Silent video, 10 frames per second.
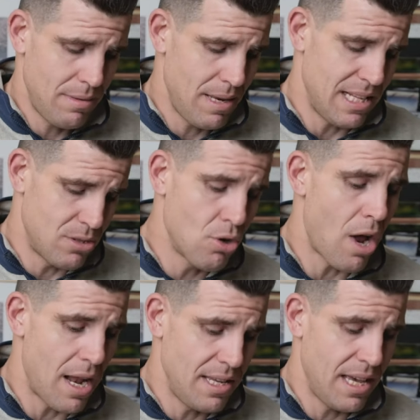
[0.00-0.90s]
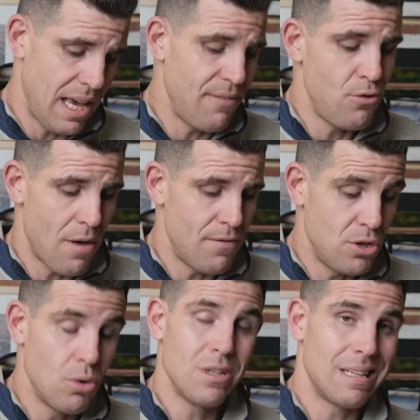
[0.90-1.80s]
It's a good idea, if you ever
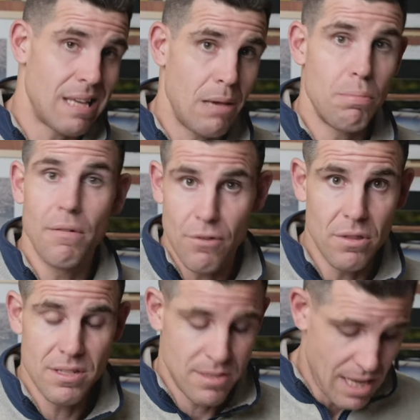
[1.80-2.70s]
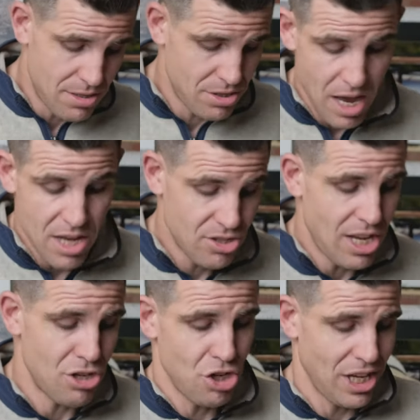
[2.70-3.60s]
do it, to keep it for this
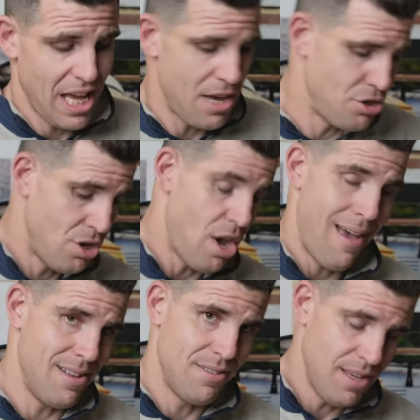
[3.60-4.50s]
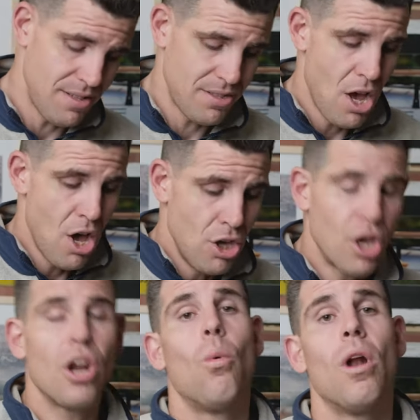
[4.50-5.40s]
such an occasion as this. You're
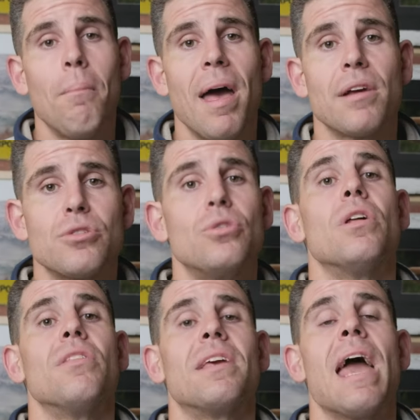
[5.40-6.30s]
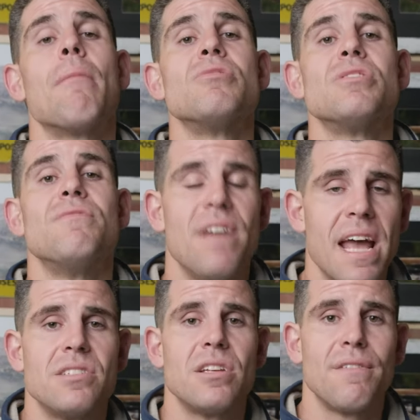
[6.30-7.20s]
going to want to make sure that the camera's
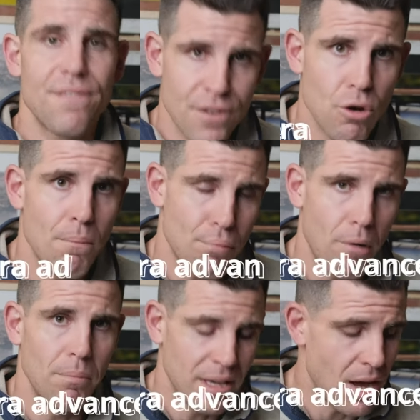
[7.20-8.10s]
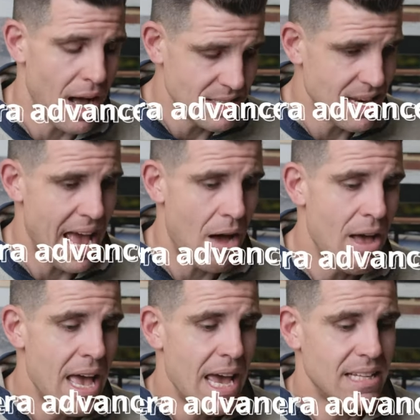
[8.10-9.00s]
advancing film properly, guys. Now,
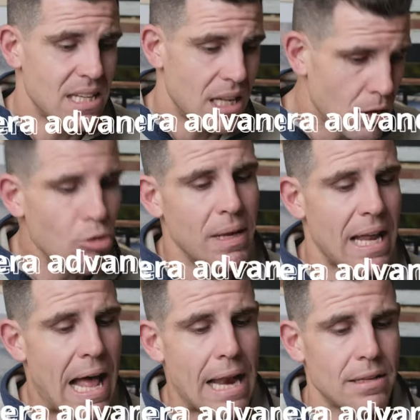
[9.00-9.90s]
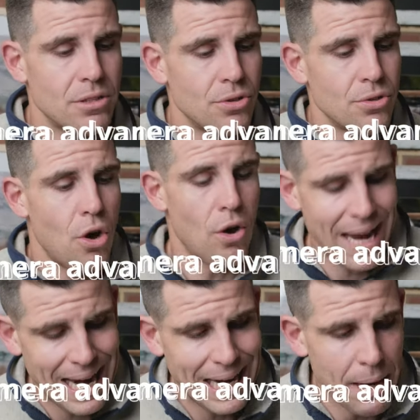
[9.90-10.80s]
it's a little bit harder to do on
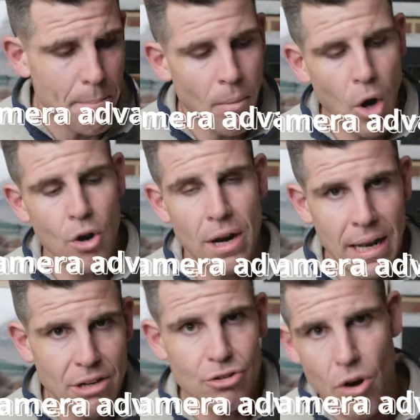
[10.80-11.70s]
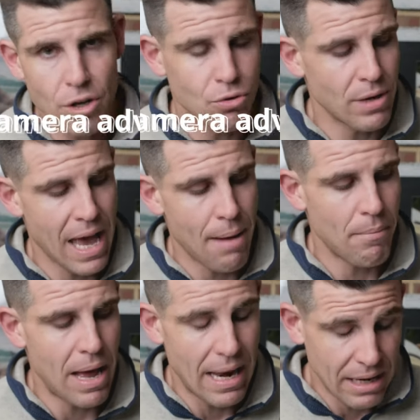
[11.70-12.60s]
any modern electronic
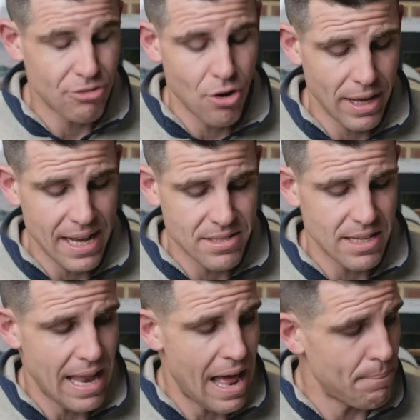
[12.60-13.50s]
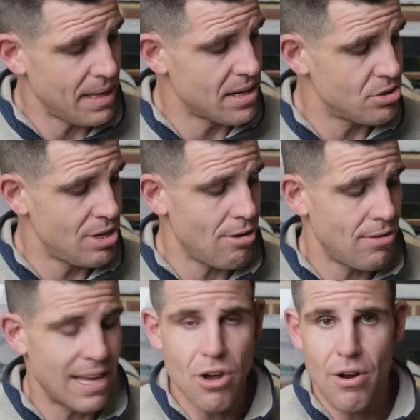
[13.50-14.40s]
SLR because generally
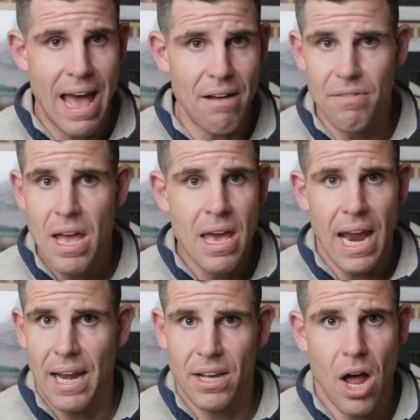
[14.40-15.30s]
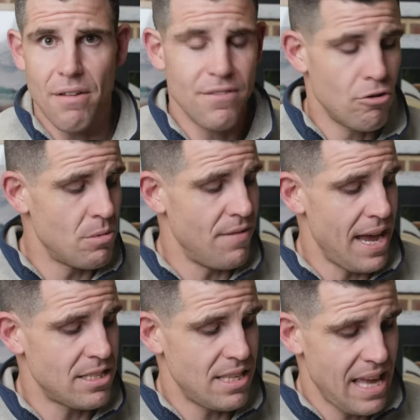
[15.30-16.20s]
they don't have any kind of film
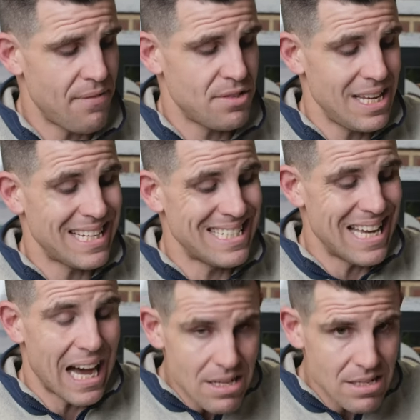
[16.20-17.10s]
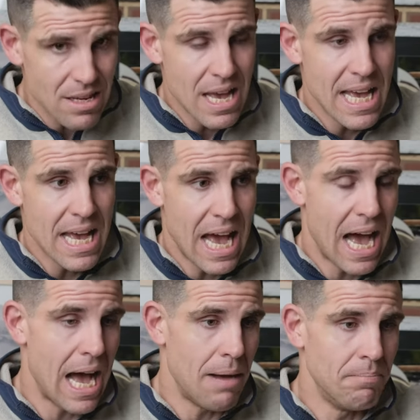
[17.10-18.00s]
advance. The F6 does
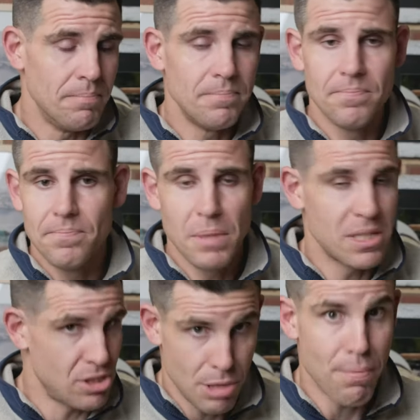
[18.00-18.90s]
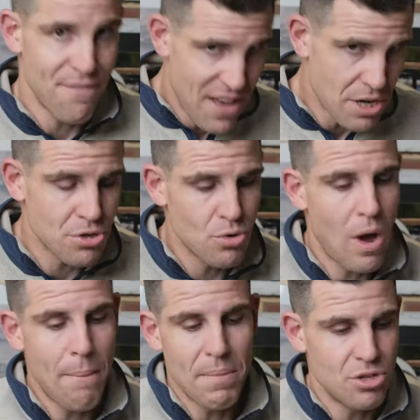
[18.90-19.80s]
because it's a professional
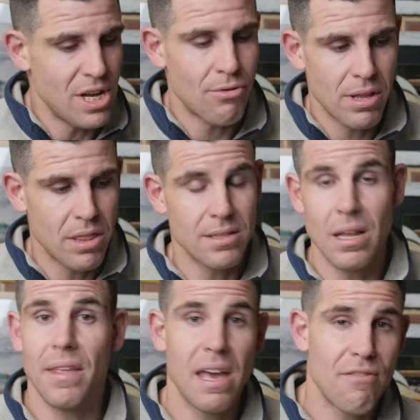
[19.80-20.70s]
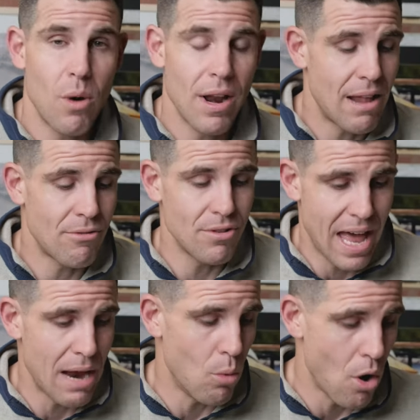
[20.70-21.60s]
one, but generally things like the F100,
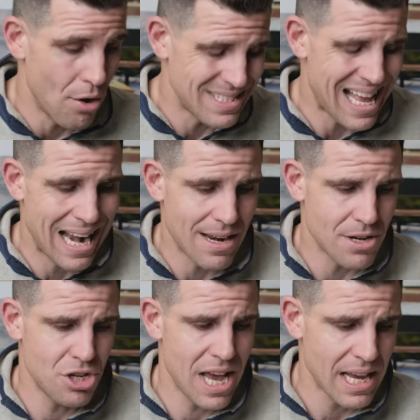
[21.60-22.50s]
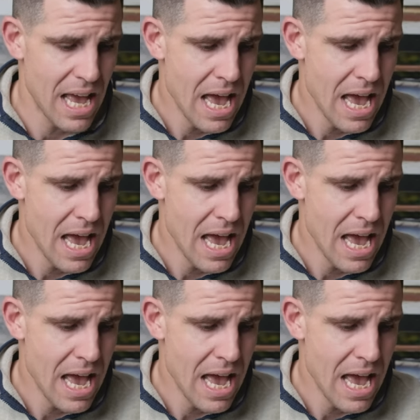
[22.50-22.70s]
they won't. It's harder to check.